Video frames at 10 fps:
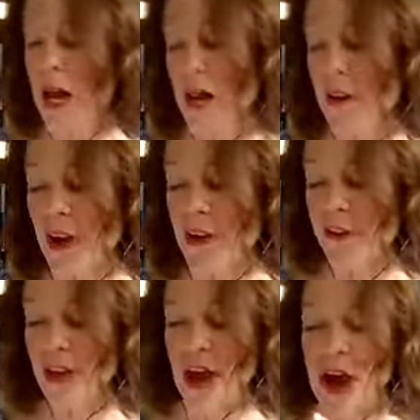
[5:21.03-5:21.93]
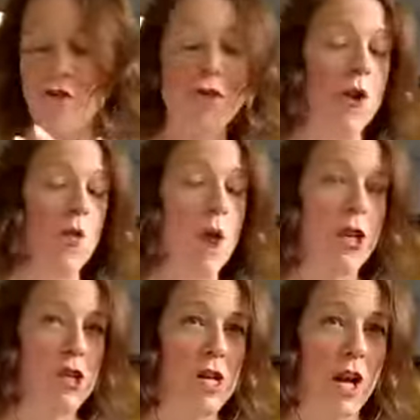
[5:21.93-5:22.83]
And I've got to say, after I
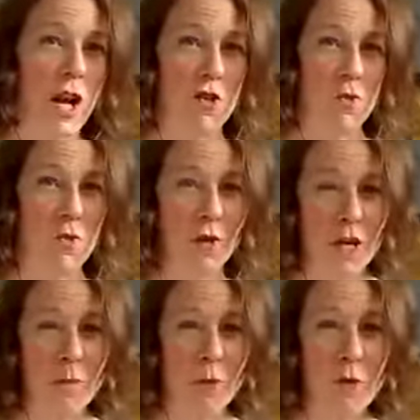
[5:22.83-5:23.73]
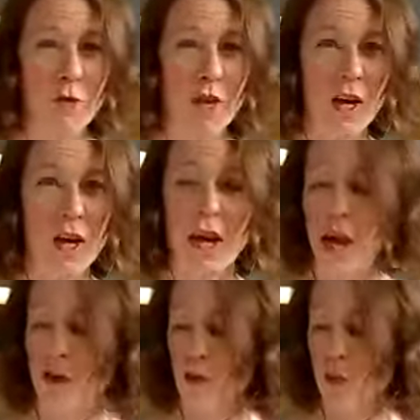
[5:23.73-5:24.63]
wash it and it's really poofy, it
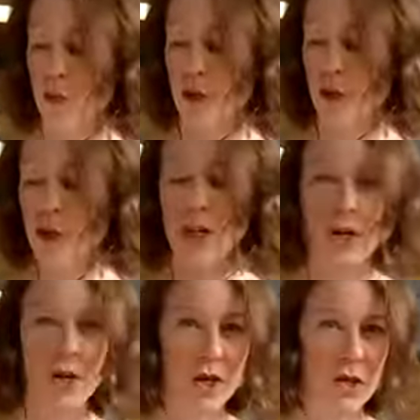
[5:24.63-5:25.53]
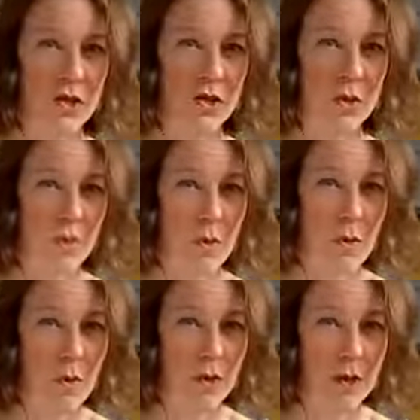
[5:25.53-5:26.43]
has really good
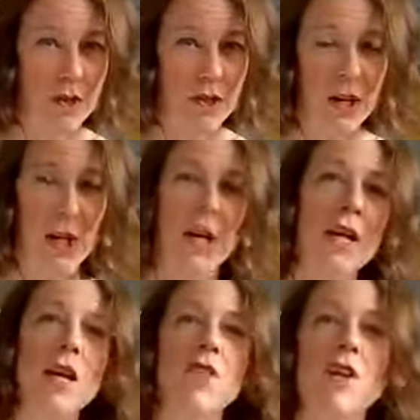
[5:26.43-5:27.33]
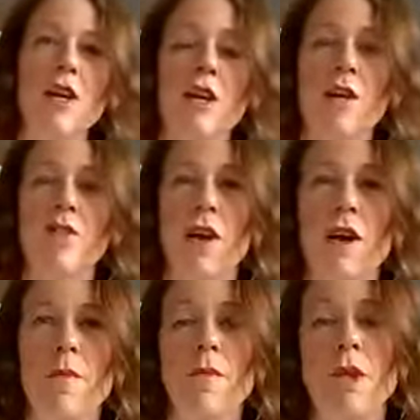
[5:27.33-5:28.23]
support, even if
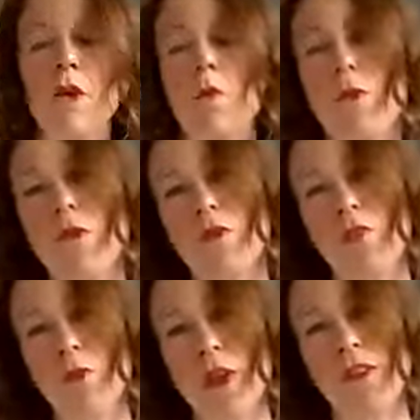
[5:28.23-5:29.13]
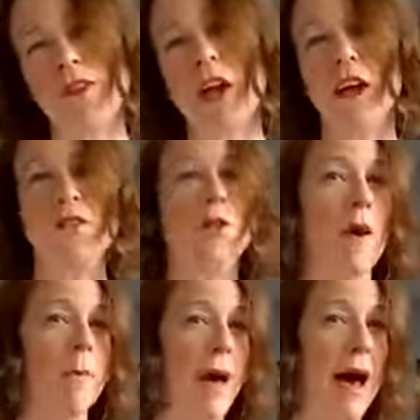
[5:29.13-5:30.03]
I'm, you know, moving from my side to
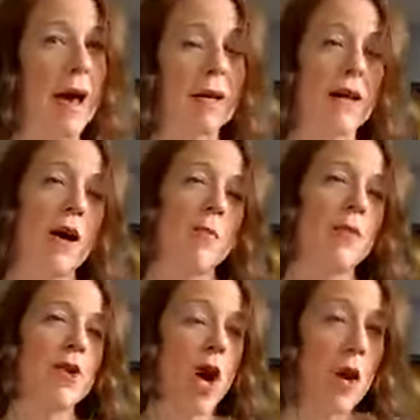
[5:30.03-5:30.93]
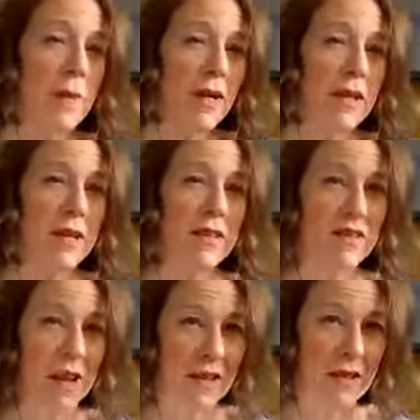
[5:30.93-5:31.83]
my back. Now, I'm predominantly a
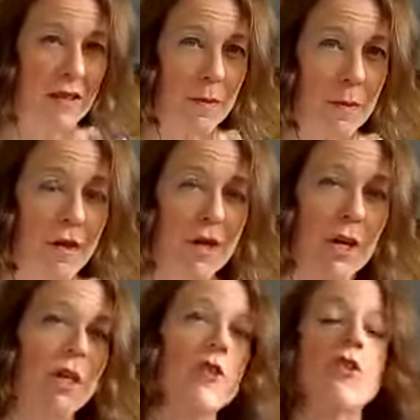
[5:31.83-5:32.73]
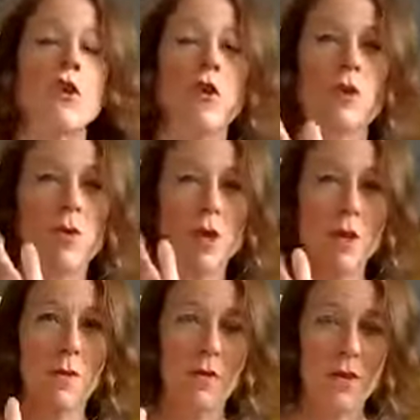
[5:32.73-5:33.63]
side sleeper, so it's really
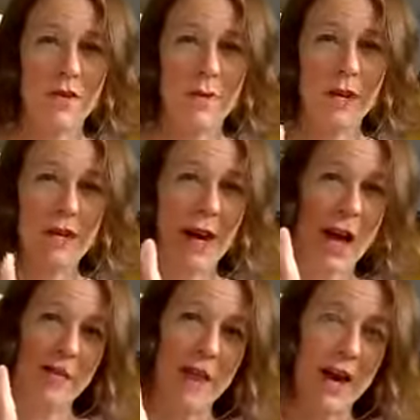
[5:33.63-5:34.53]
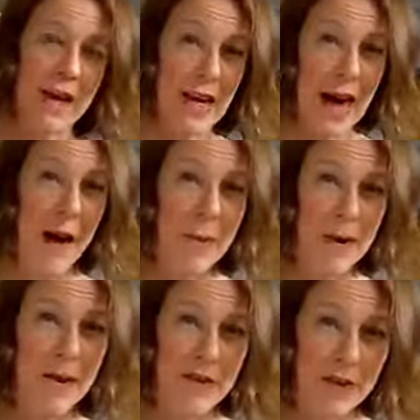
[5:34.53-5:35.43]
important to me to have that gap
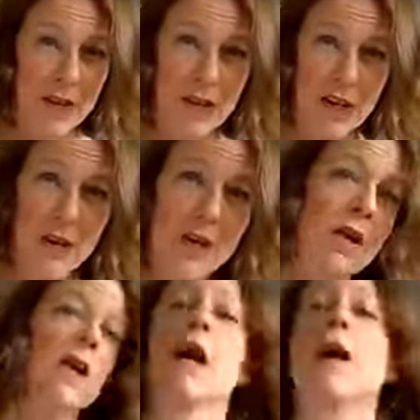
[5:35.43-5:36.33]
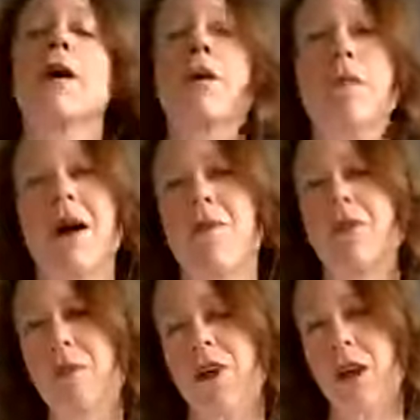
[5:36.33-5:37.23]
filled in. I'm
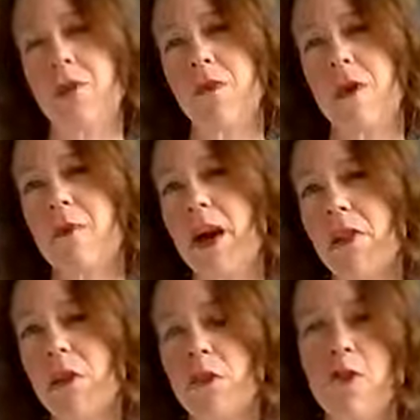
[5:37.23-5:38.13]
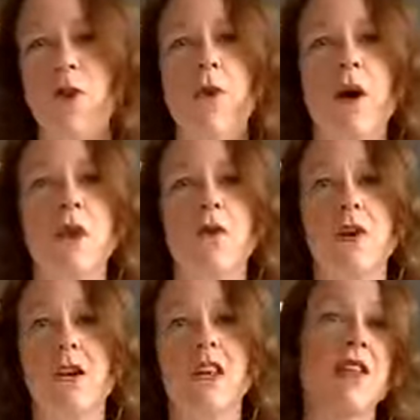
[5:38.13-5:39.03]
sometimes on my back though, so I don't
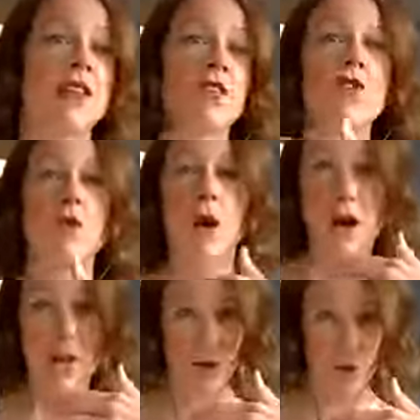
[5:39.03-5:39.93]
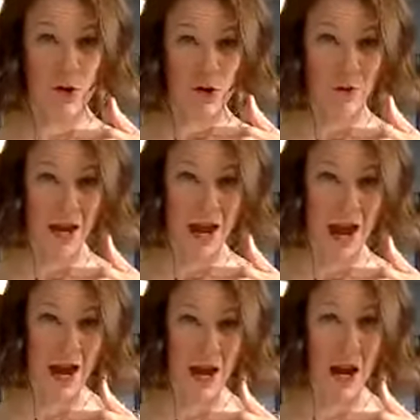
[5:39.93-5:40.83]
want anything that's too high that's pushing my
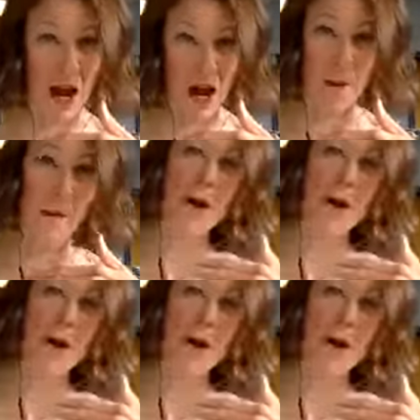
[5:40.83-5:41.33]
head up.